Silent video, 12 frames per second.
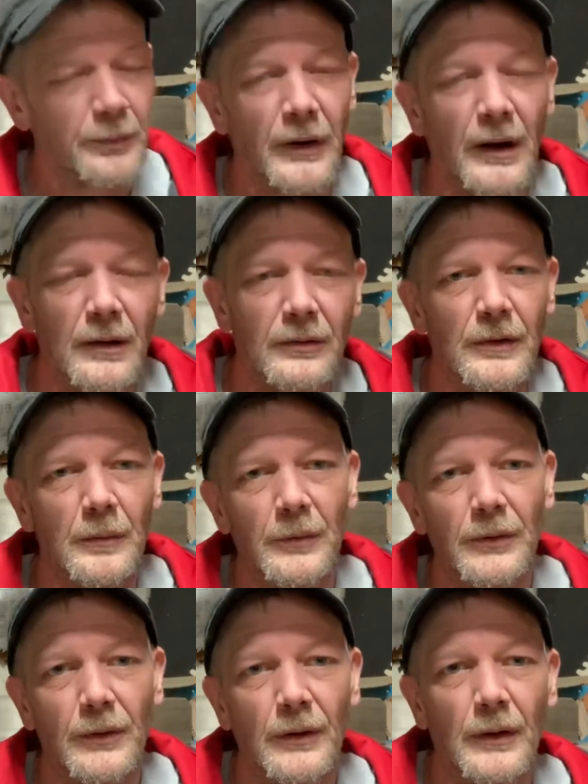
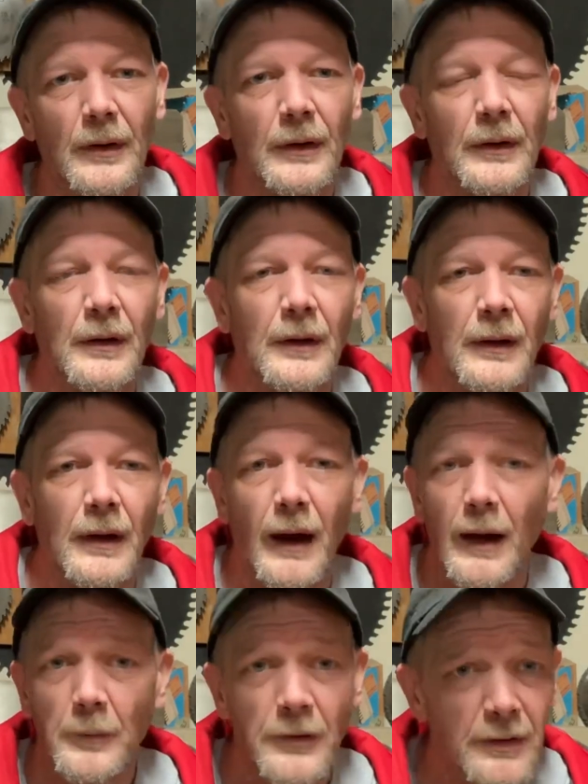Proverbs.
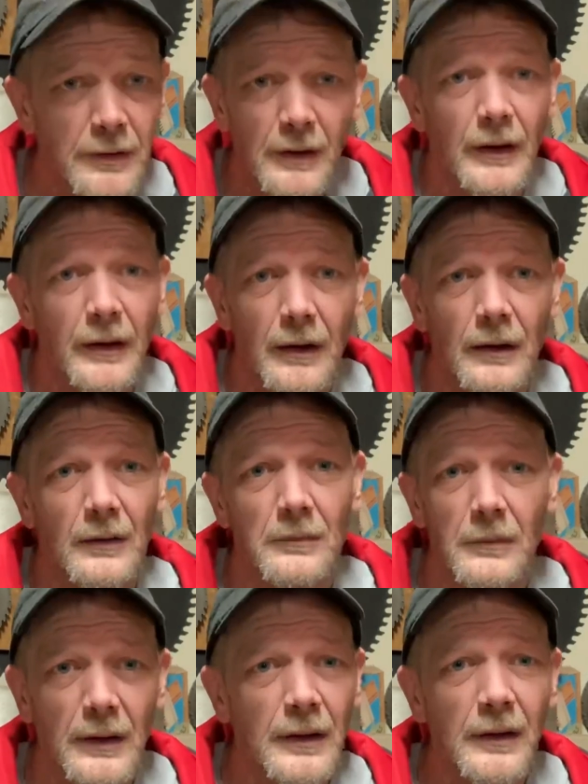I'm just trying to help,
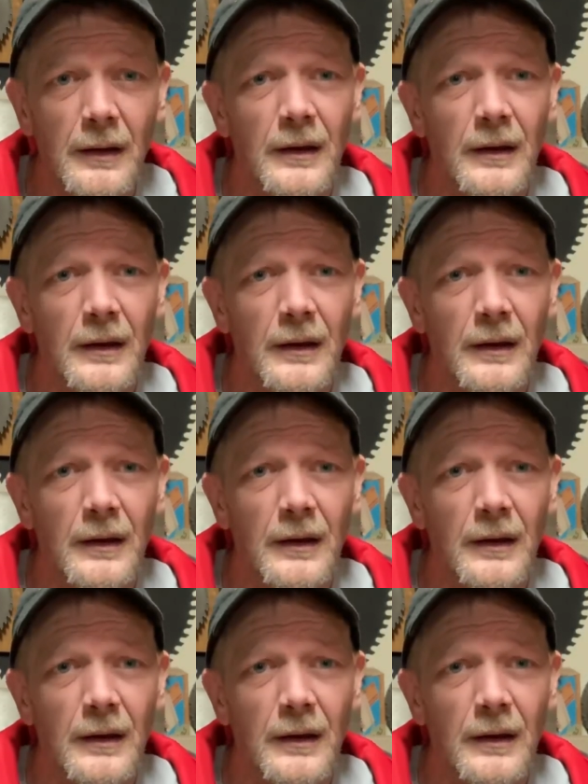man.